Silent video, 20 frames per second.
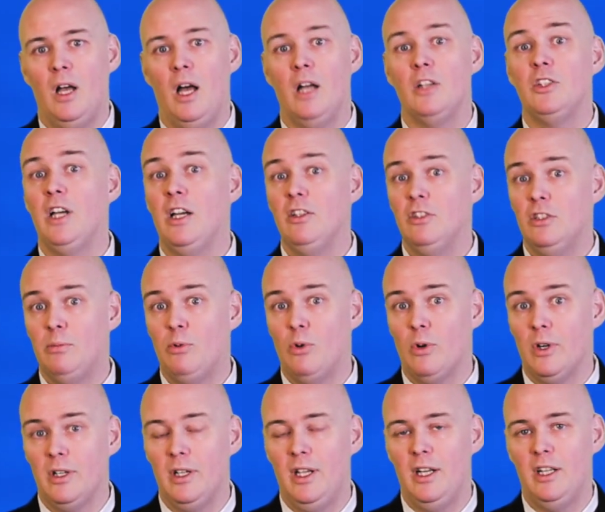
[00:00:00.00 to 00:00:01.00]
child
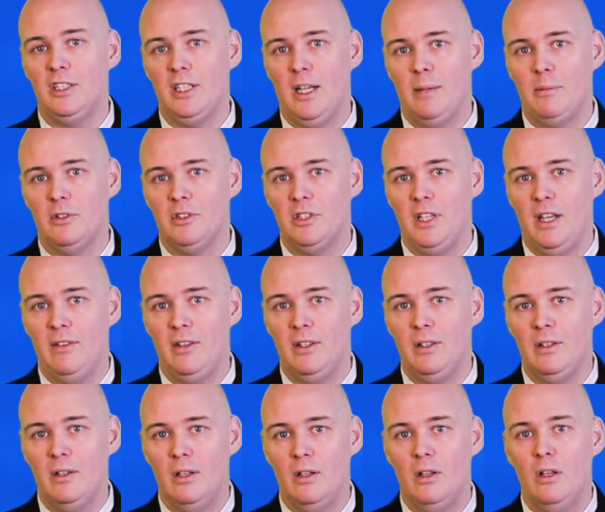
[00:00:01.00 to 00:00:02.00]
support in a Chapter 7.
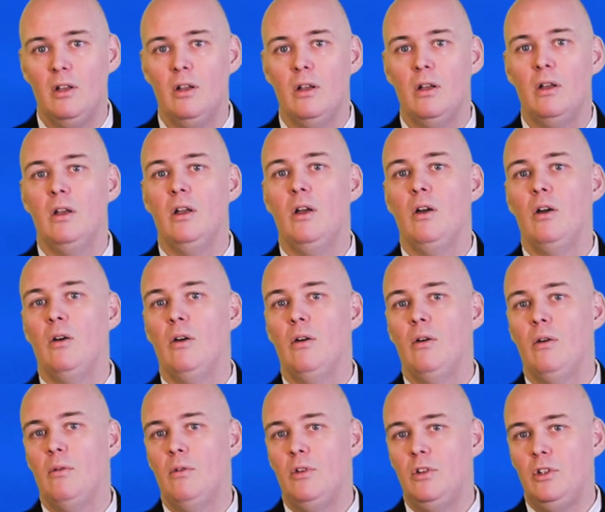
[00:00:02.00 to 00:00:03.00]

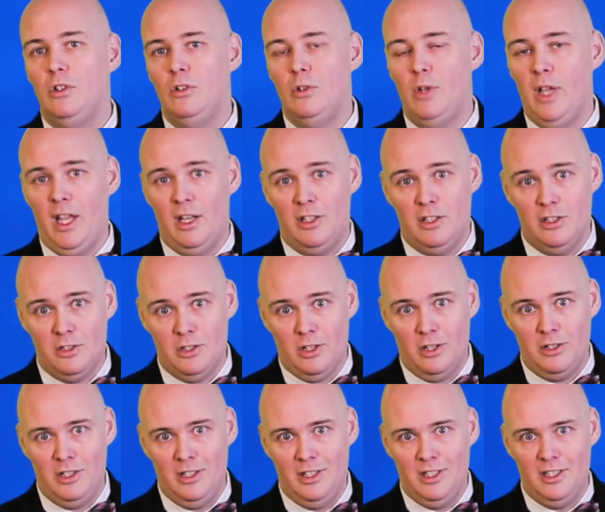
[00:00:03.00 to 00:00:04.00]
You can't
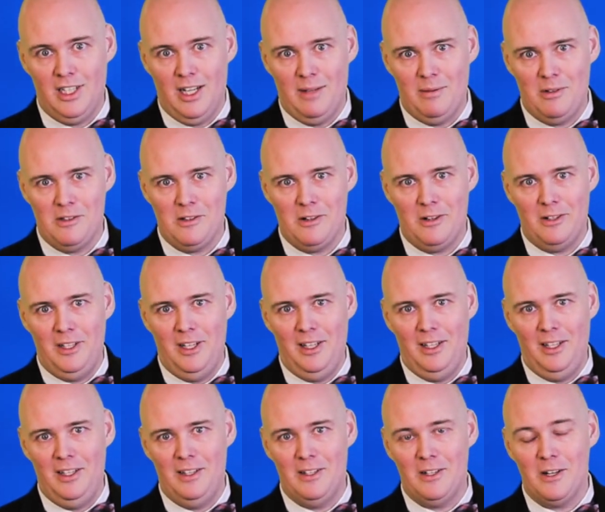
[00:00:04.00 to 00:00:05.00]
discharge it in a Chapter 13
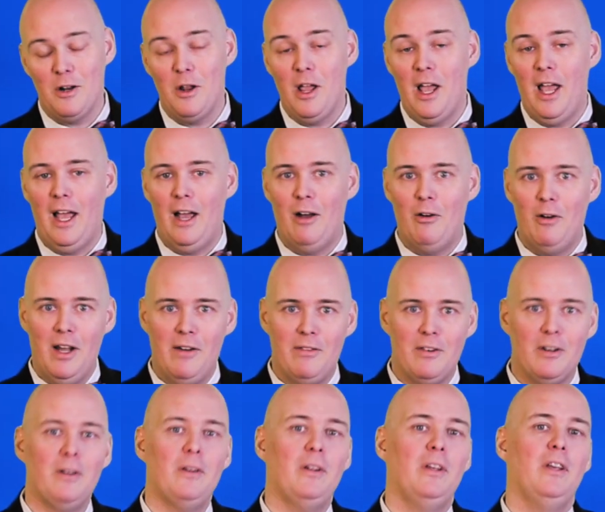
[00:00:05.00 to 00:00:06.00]
either.
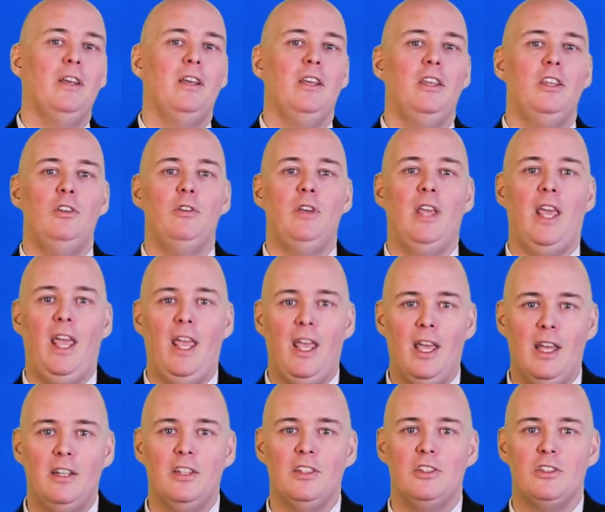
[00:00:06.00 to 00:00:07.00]
However, you
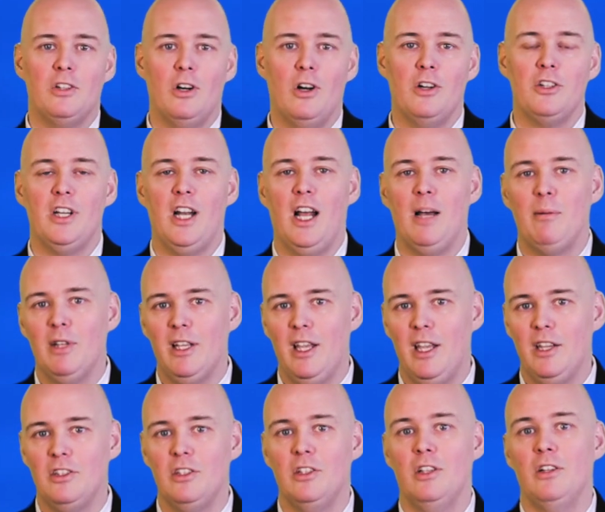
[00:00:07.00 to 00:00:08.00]
can discharge an
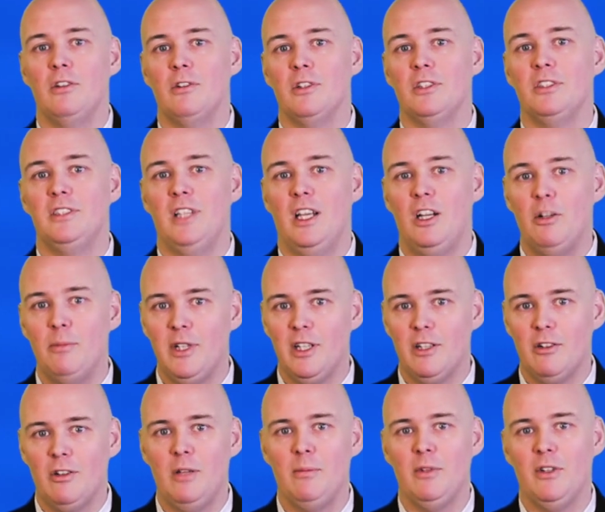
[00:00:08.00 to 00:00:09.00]
obligation under a settlement
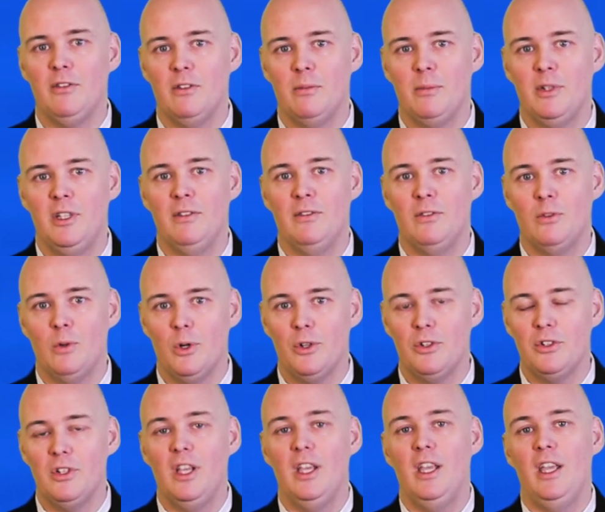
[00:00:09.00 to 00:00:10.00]
agreement from a
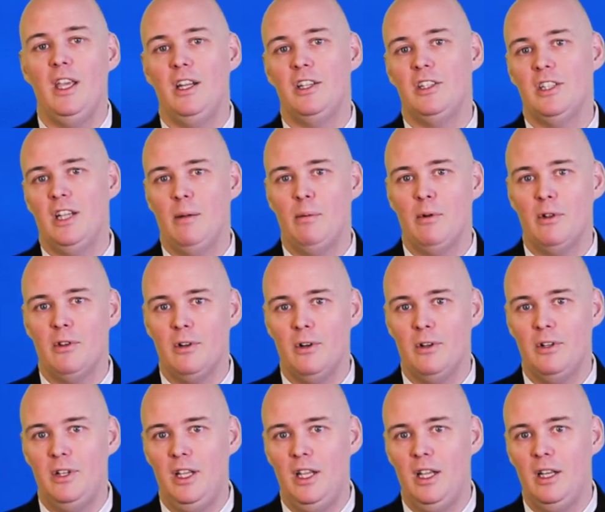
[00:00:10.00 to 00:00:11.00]
divorce in a Chapter
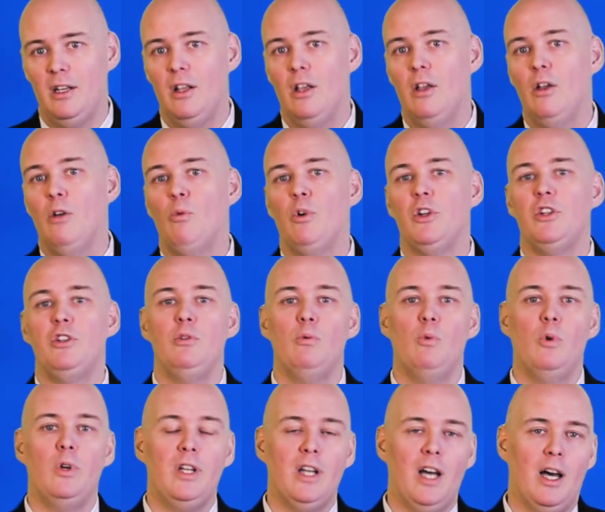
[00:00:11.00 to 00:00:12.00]
13, which you
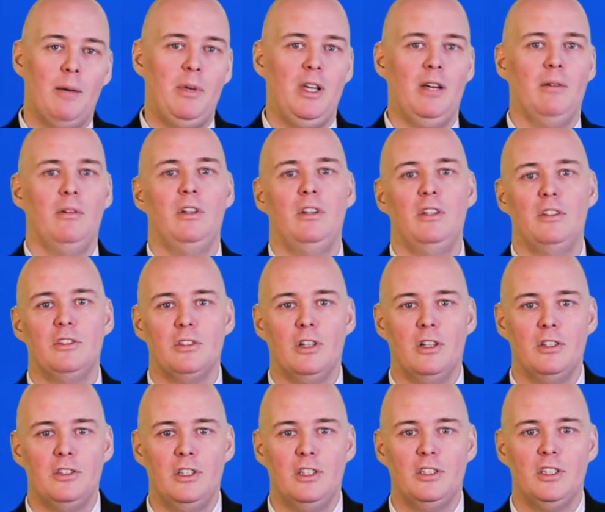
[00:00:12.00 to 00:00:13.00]
would not be able to
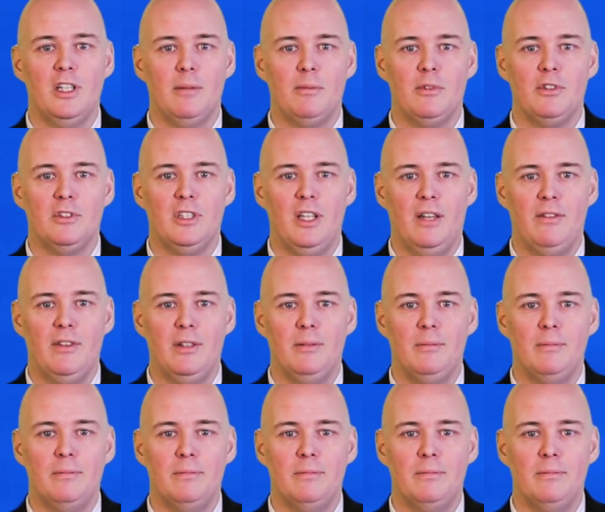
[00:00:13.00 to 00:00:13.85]
discharge in a Chapter 7.